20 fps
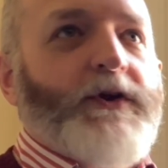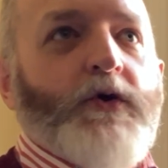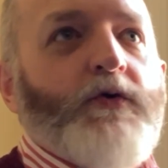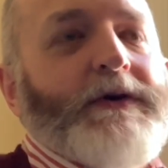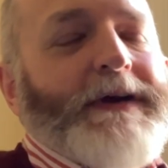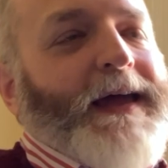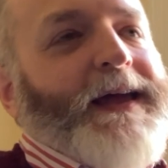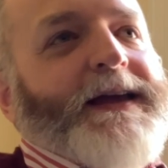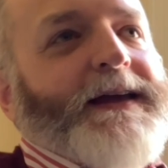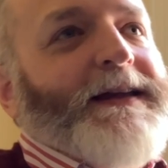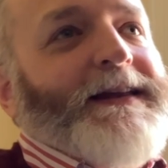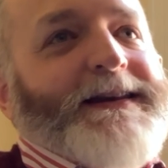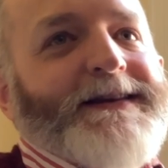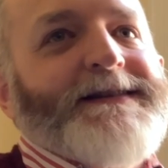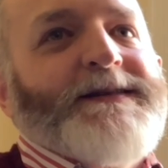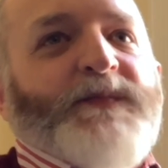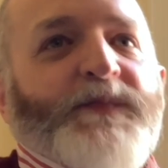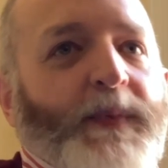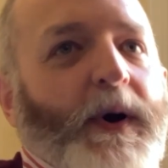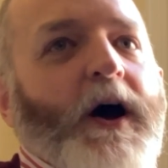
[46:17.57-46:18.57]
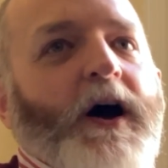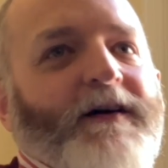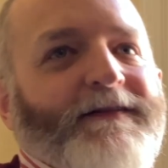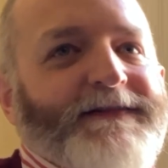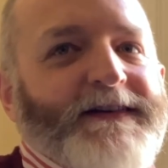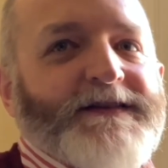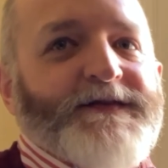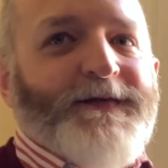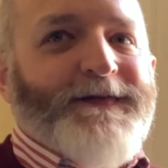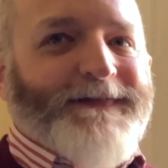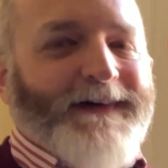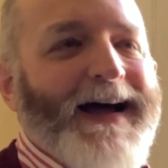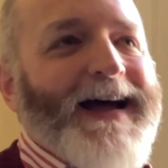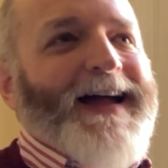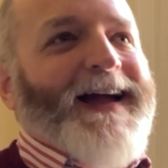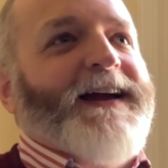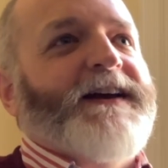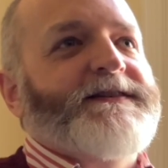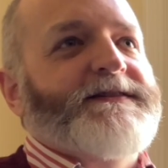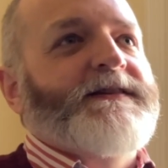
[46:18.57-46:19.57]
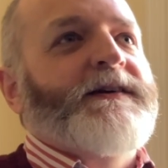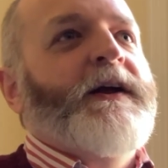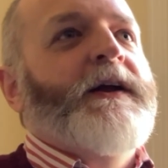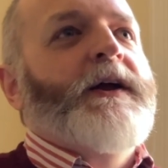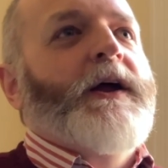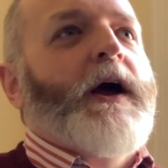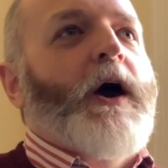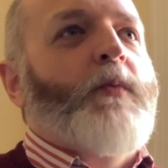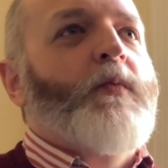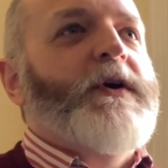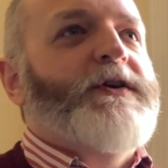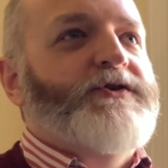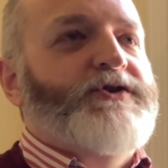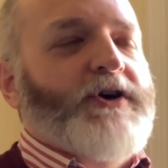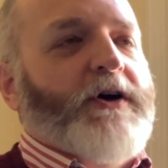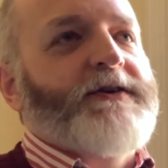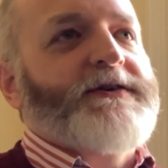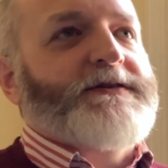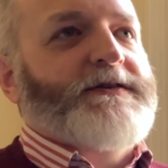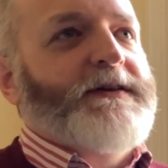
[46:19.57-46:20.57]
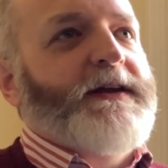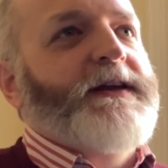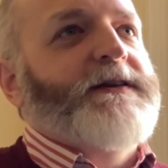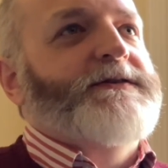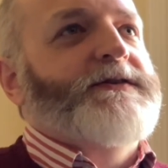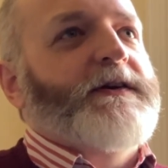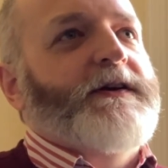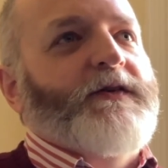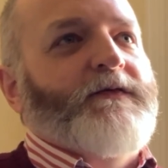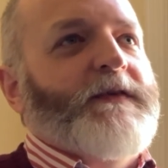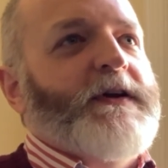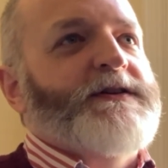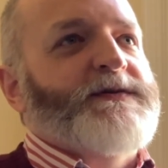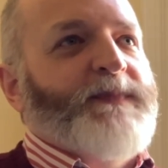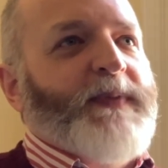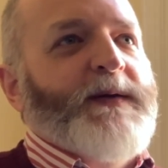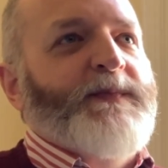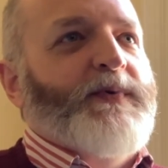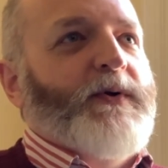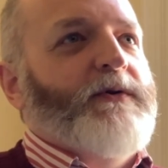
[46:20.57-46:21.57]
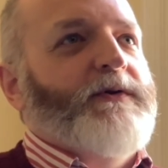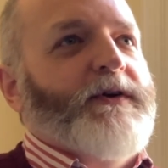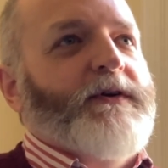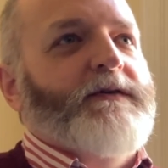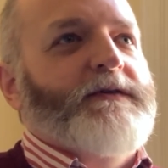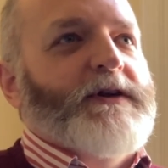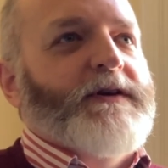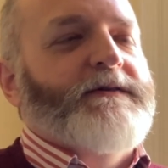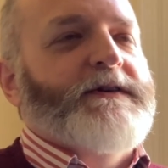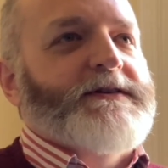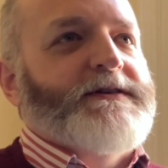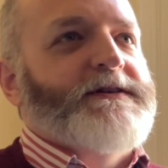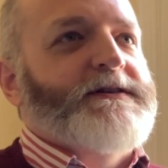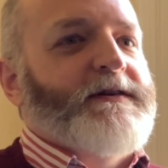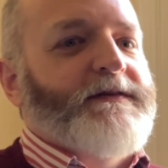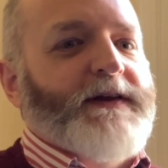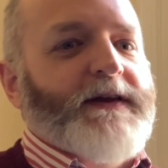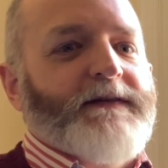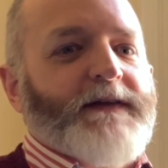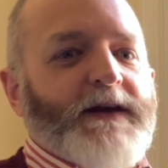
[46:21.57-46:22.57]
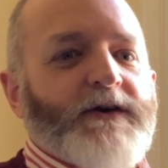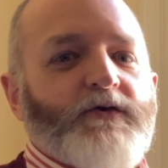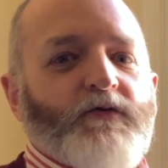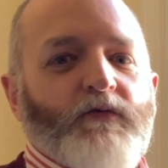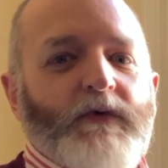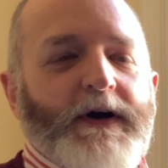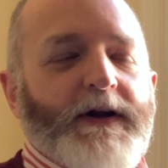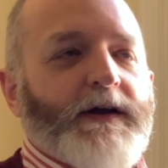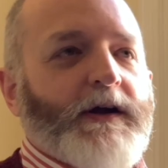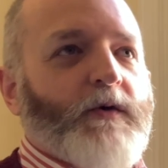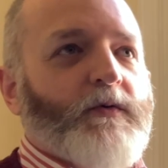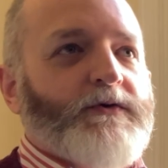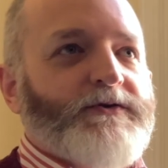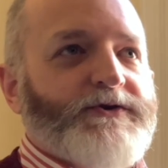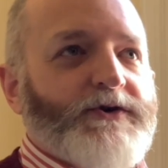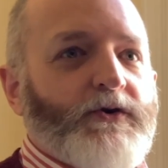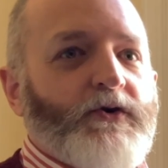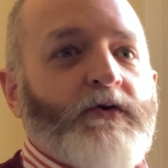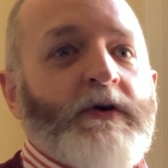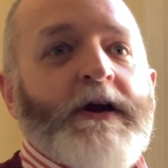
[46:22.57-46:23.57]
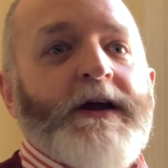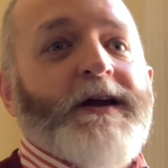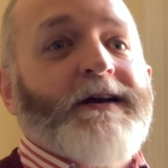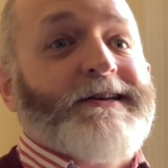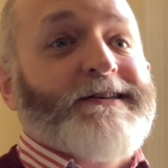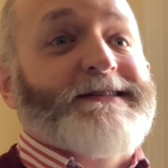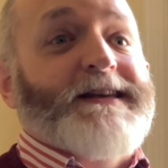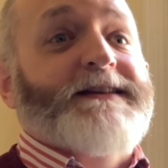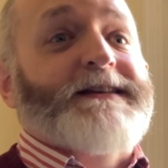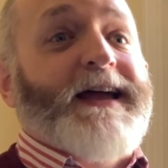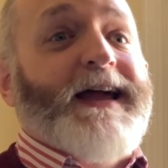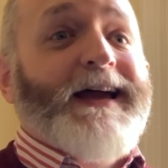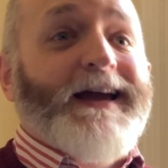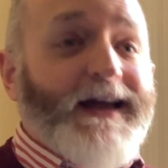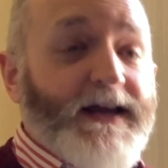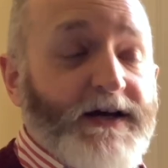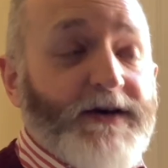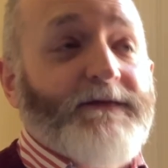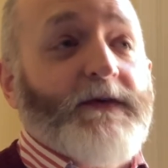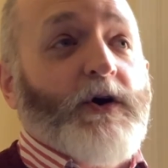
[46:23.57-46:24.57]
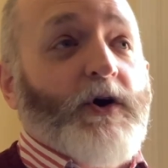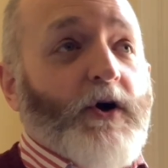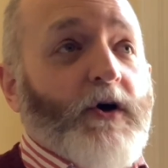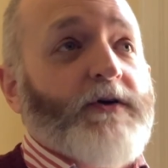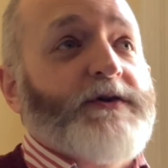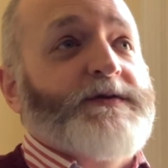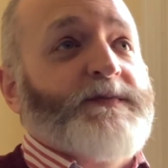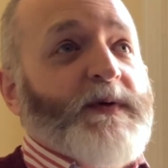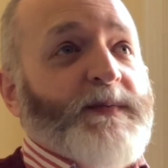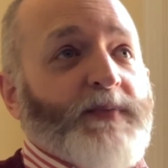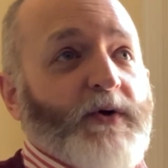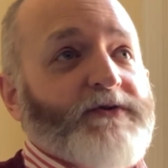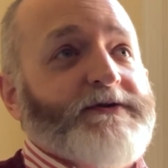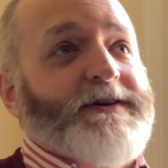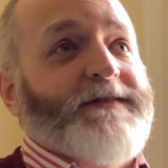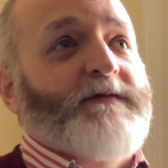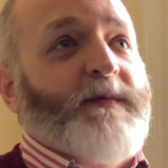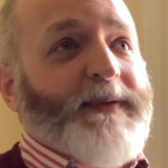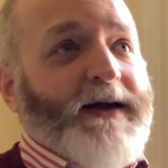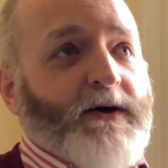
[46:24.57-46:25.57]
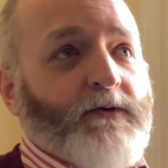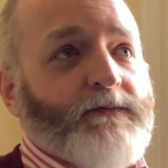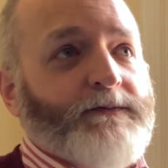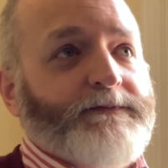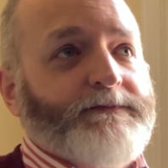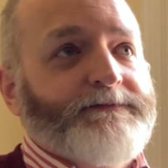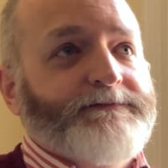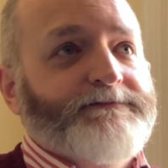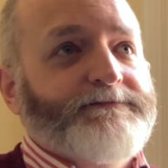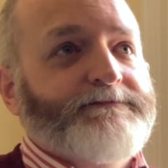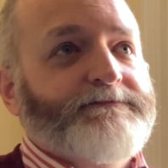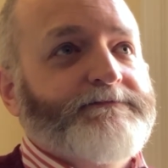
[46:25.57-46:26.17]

The UK, it isn't puff, it's fact. And we just need to convince people that this is a thing they can really go and do, because there's a heck of a lot to be positive about.